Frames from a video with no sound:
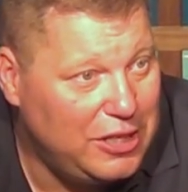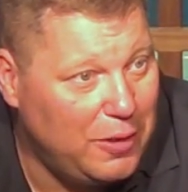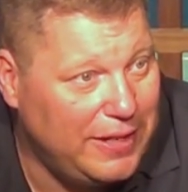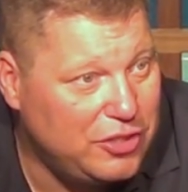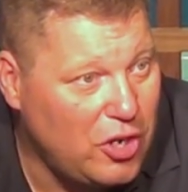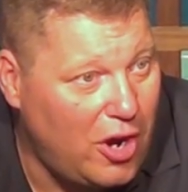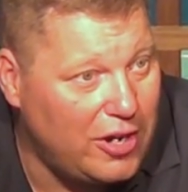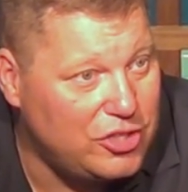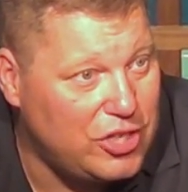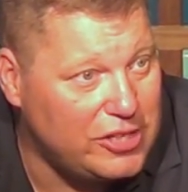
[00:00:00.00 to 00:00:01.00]
you're in
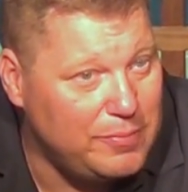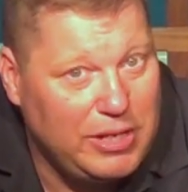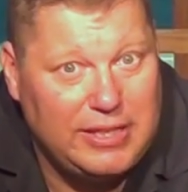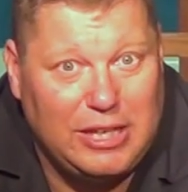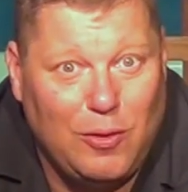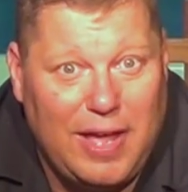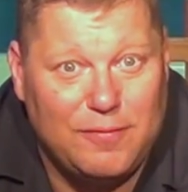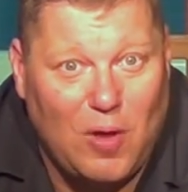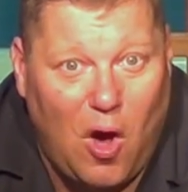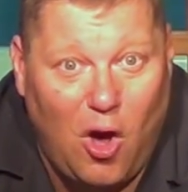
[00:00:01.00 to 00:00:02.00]
charge doesn't mean that you
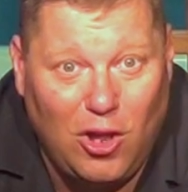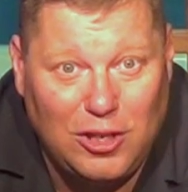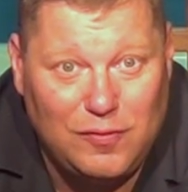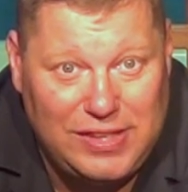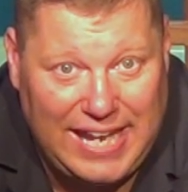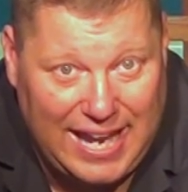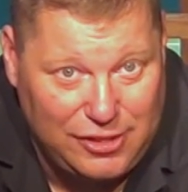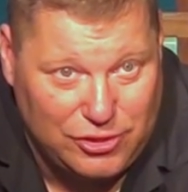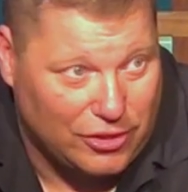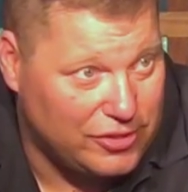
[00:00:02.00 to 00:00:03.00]
have all of the
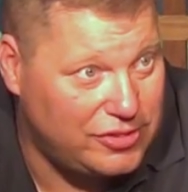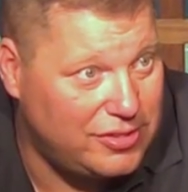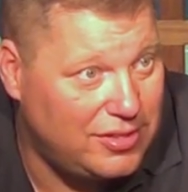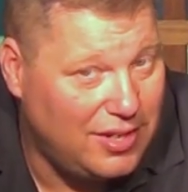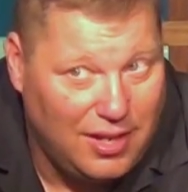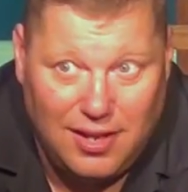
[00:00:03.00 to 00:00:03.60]
answers.